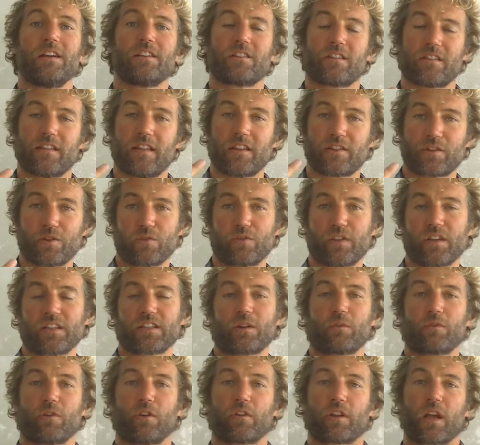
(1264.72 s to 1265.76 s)
so the are two things
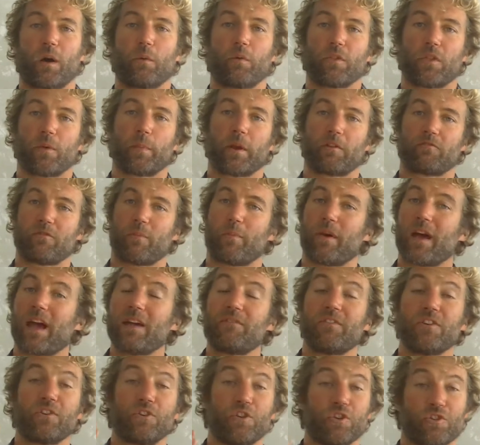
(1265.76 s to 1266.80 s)
I would look at with a big repair
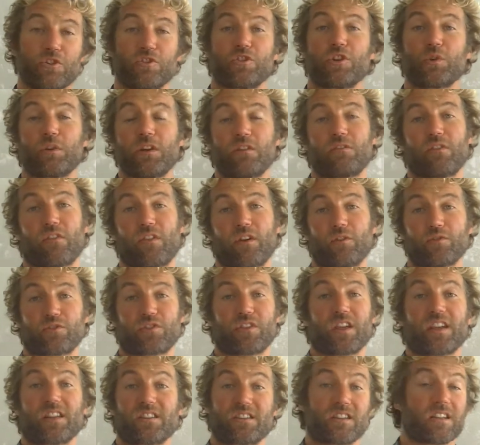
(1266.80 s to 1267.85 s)
if it doesn't do either of those
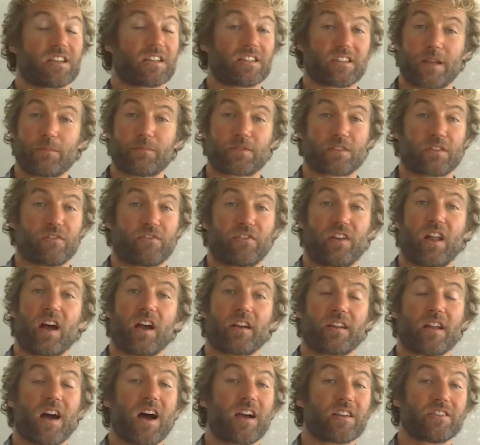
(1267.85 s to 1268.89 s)
things and it seems to
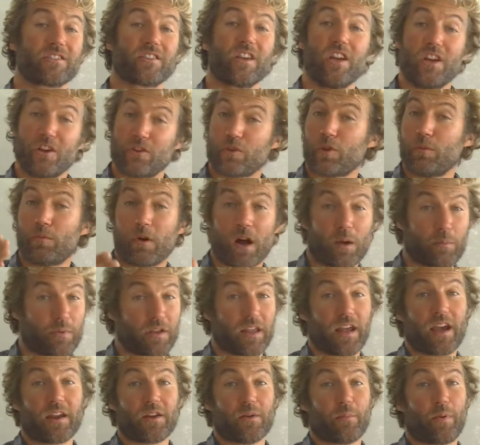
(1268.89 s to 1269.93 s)
fly nice you might be
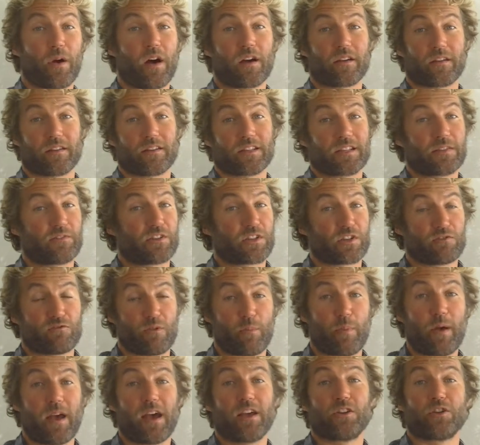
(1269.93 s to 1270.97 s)
getting a bargain if it's a
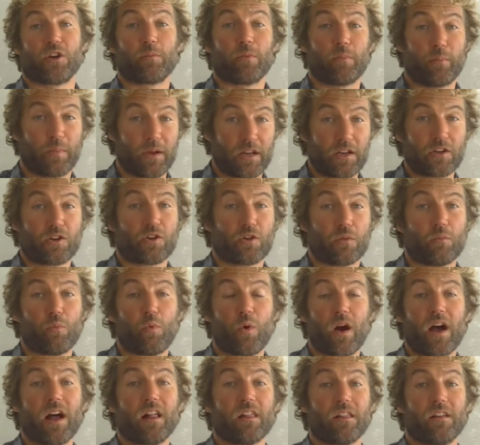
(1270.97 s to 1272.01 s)
repair job been done
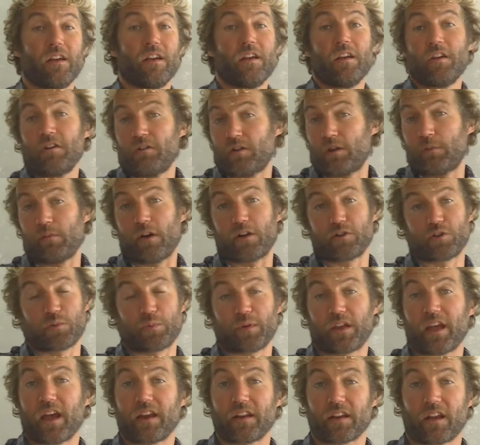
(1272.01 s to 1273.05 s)
well you might just
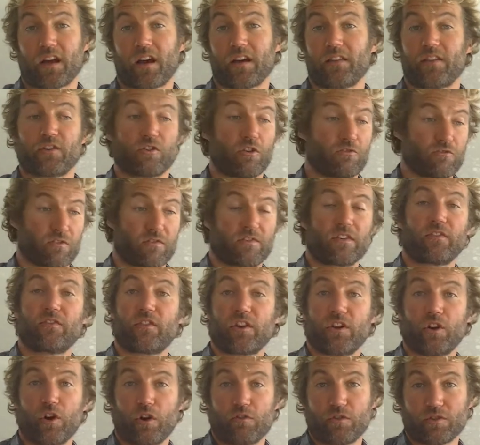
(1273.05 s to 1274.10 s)
be getting a kite that's
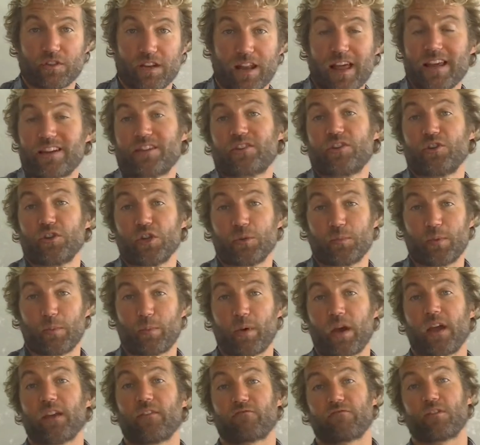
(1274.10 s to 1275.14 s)
150 euros less than you'd be
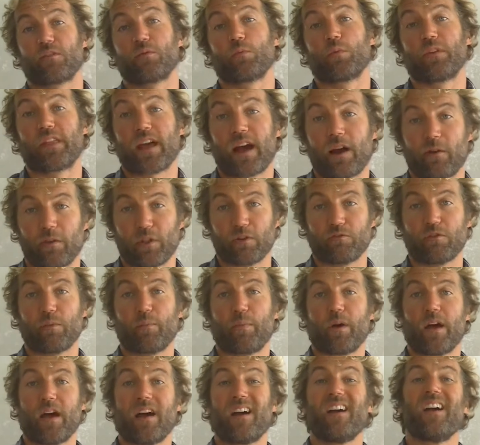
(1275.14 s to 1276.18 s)
paying for it without the
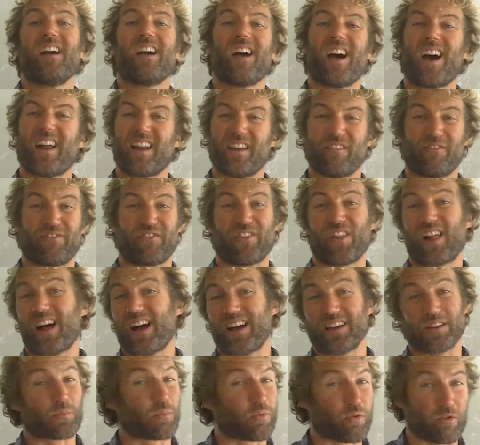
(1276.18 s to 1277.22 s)
repair and it
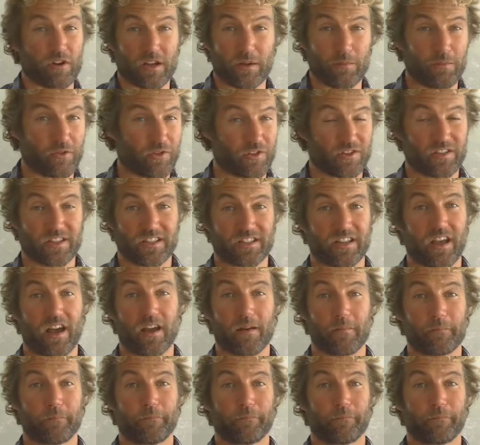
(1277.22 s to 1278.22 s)
flies pretty much the same